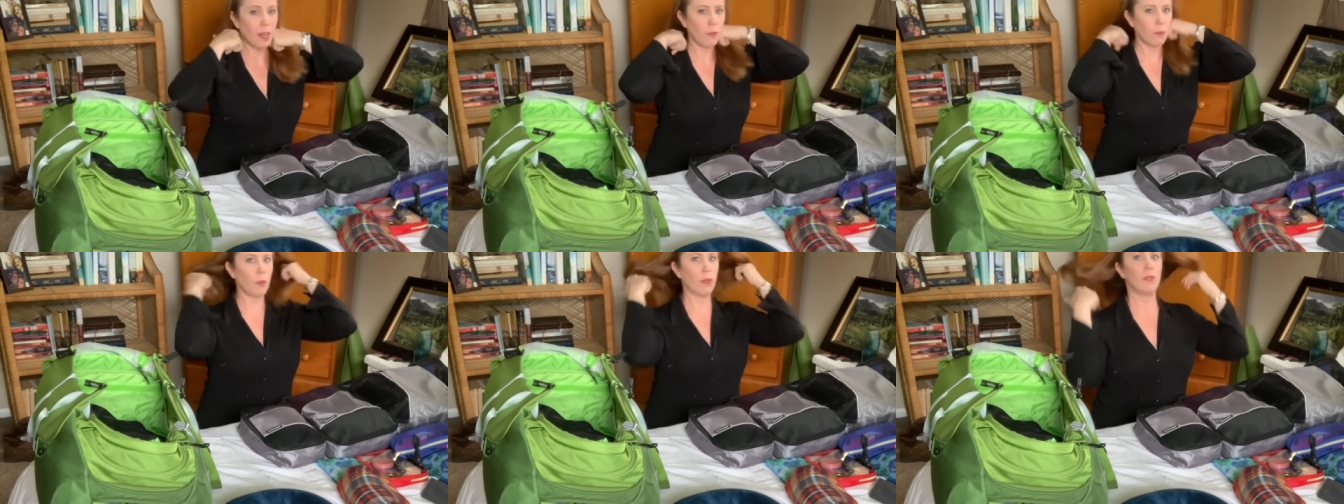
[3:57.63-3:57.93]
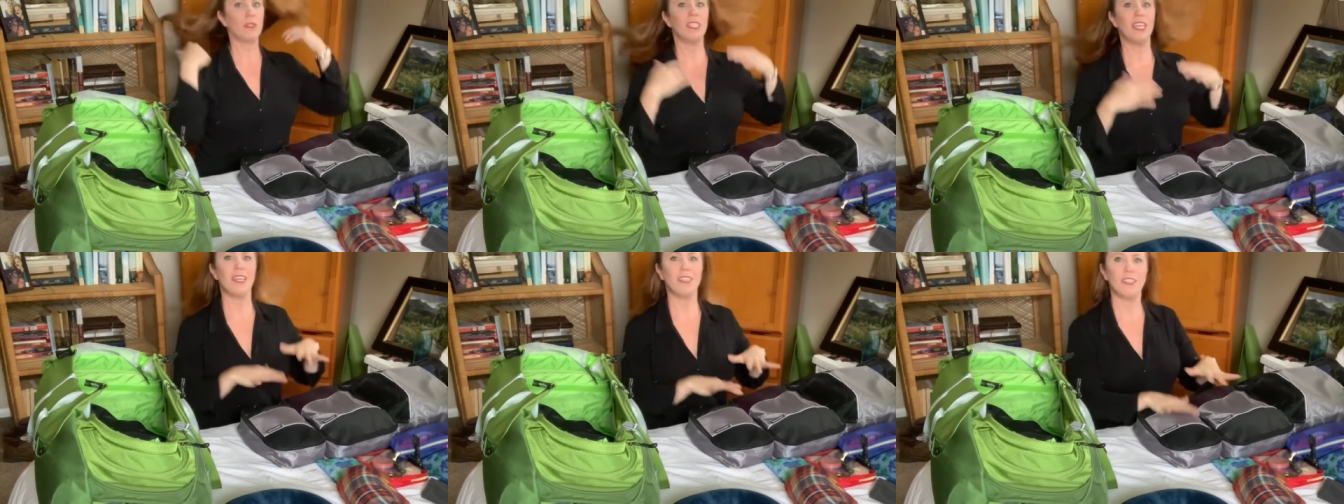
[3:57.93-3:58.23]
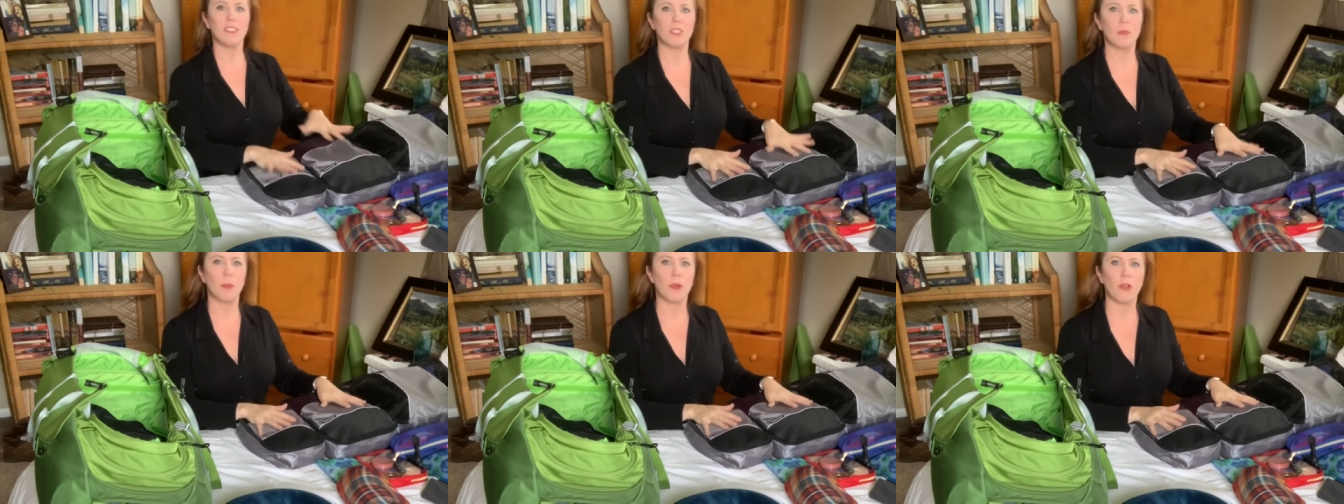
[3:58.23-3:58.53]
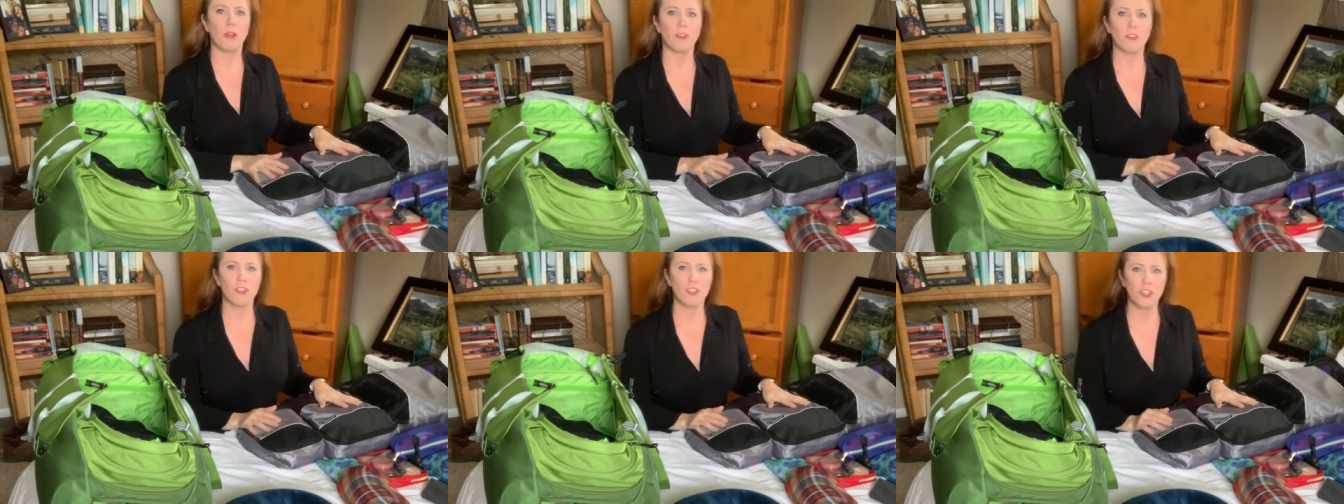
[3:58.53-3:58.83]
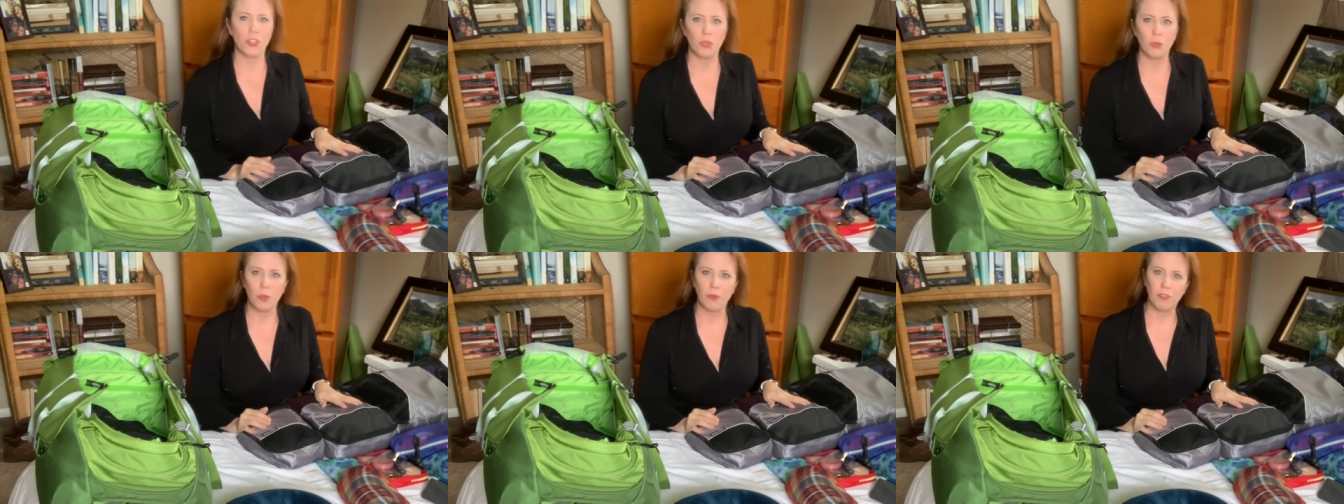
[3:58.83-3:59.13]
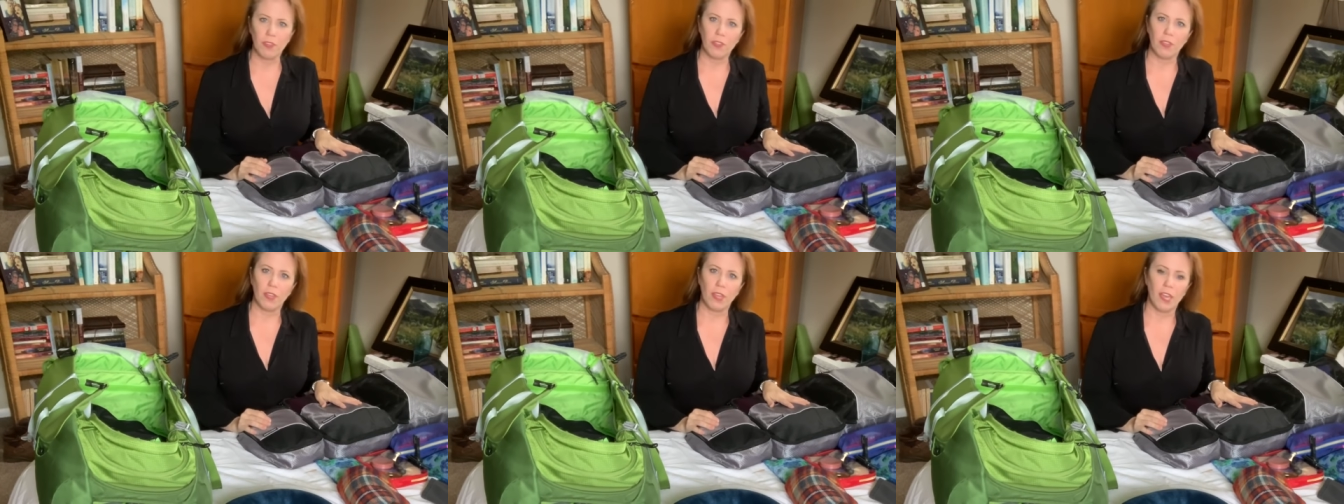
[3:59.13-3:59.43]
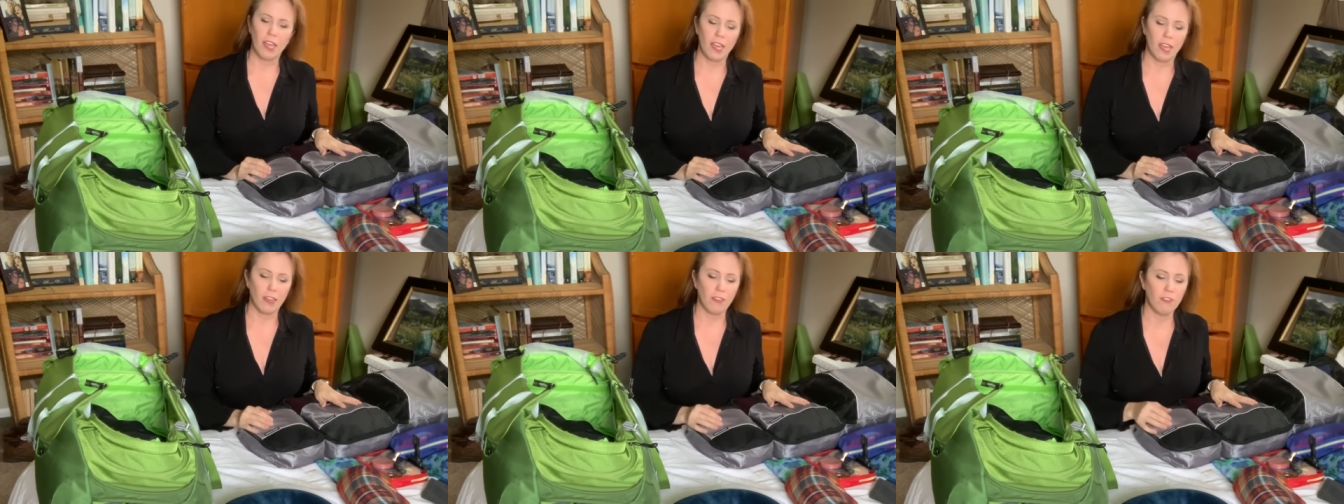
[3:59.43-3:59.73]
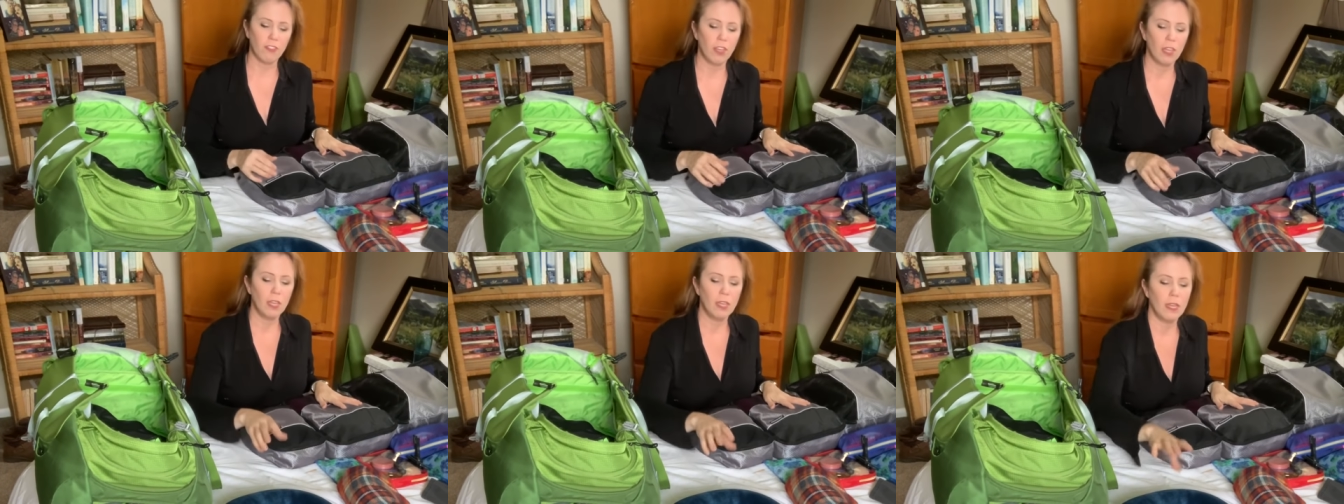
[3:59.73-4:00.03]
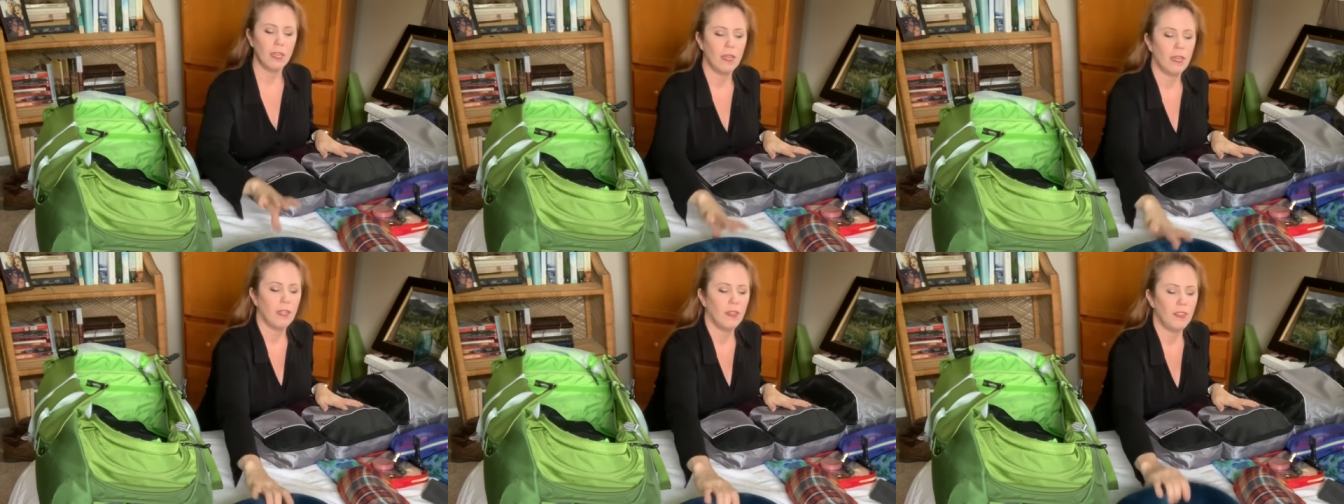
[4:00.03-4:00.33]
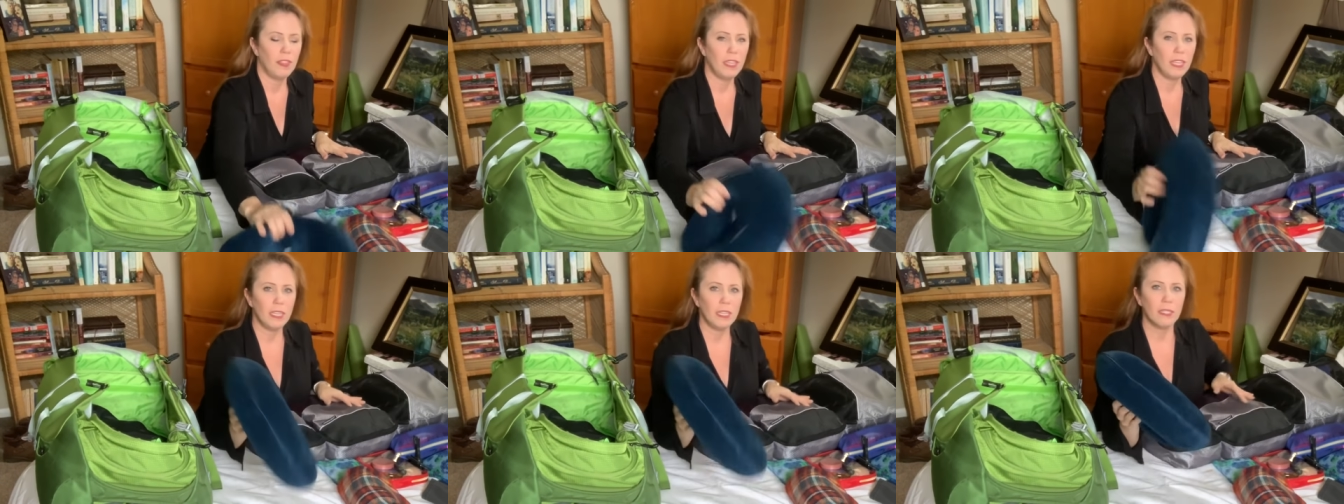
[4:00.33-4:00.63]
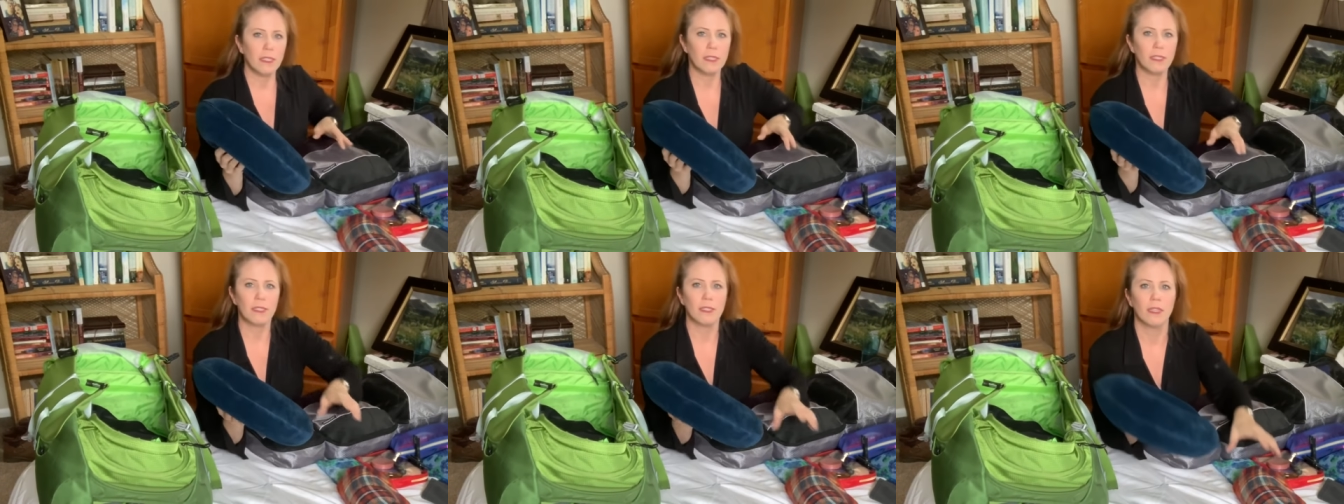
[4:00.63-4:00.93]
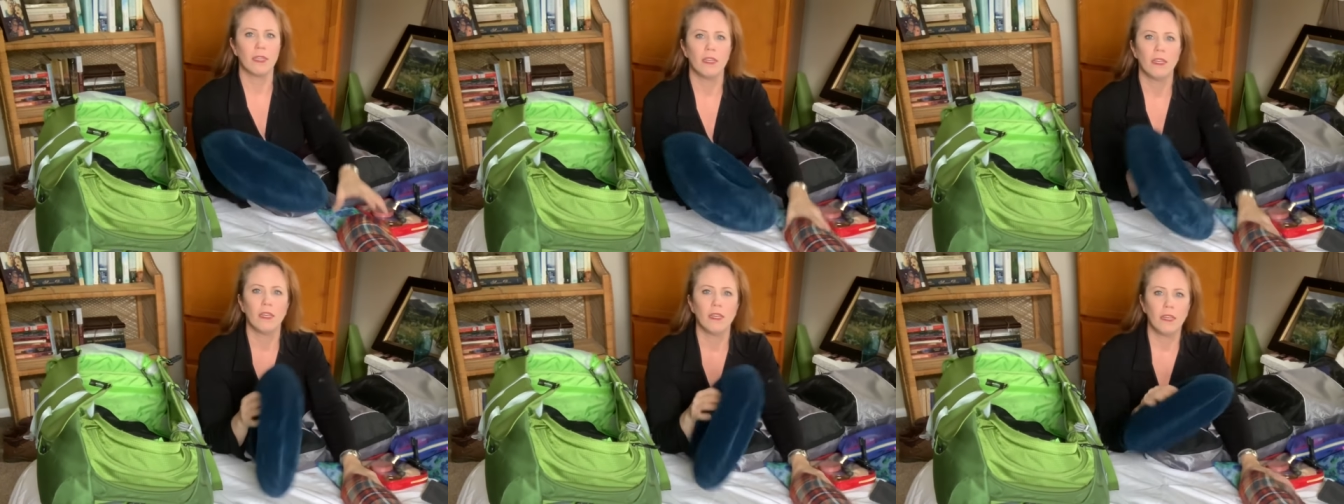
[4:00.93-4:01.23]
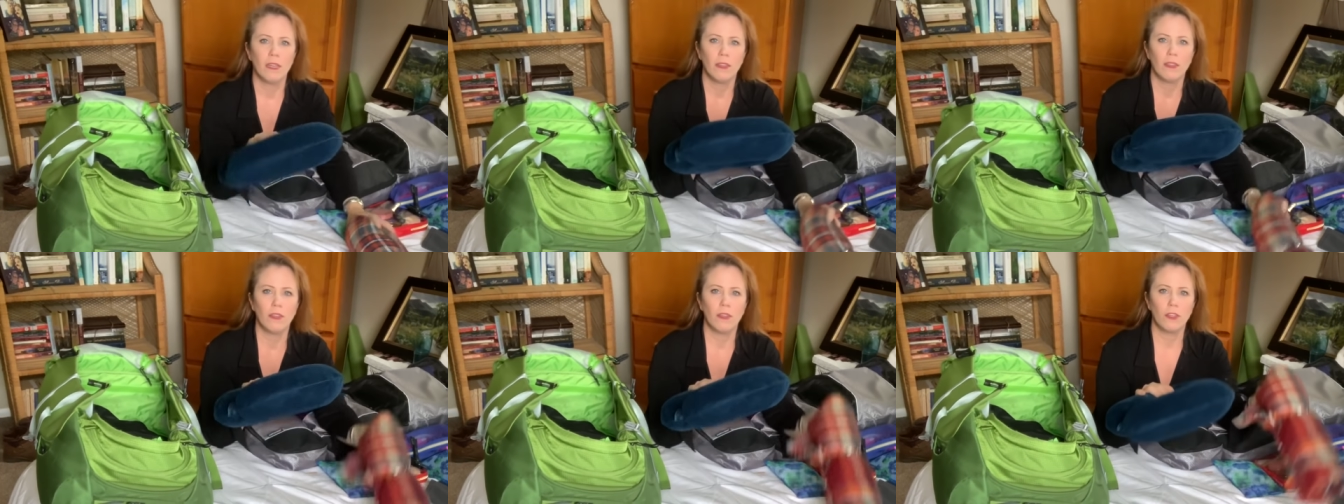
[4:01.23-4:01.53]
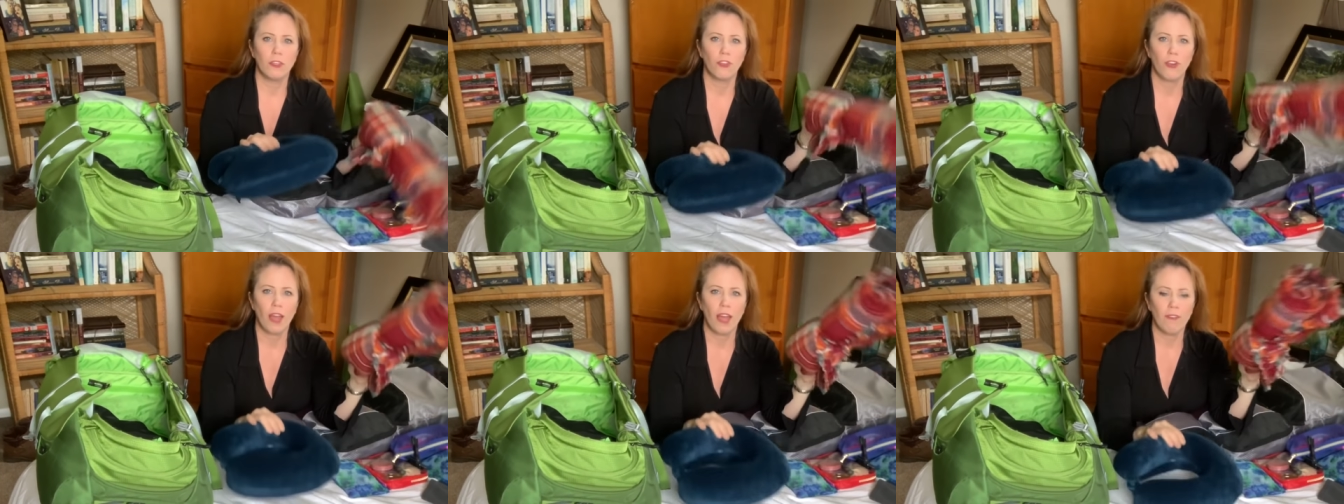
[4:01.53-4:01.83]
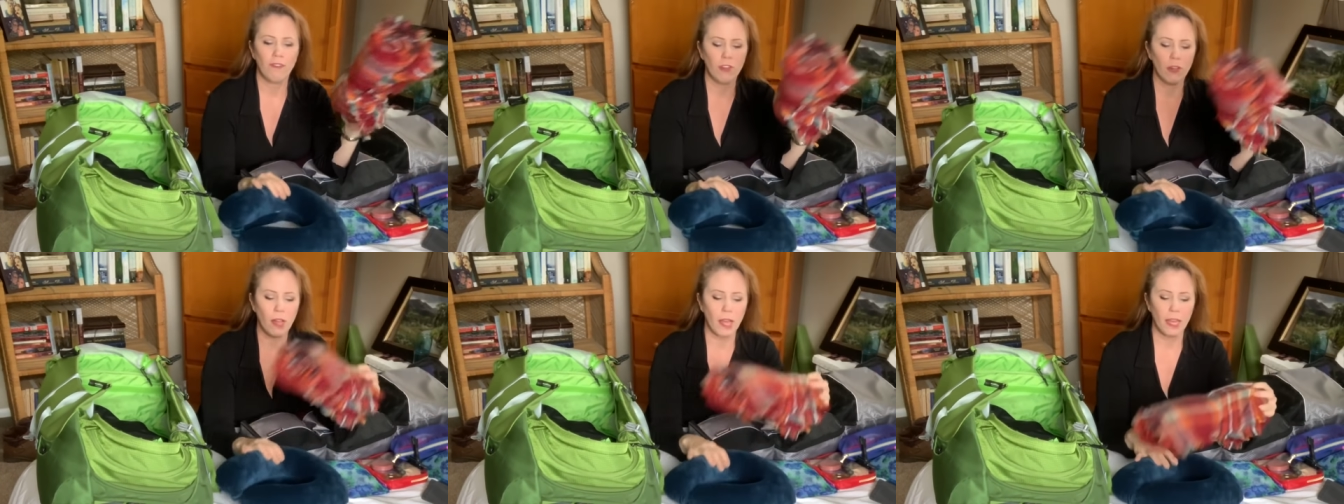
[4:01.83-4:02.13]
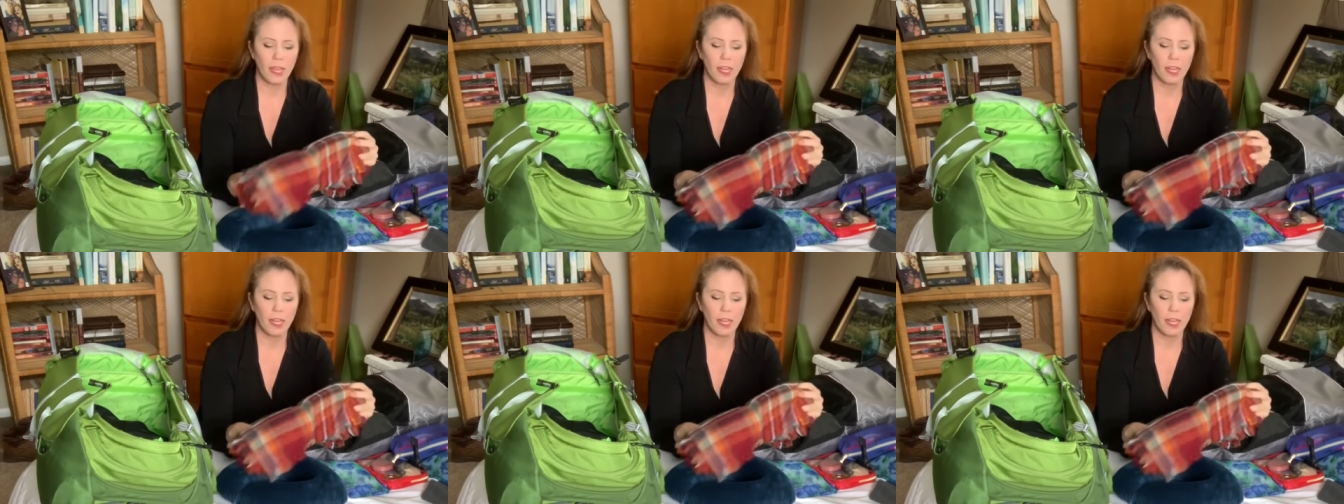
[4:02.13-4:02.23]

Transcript: and I will take these apart and show you everything I have. These, the travel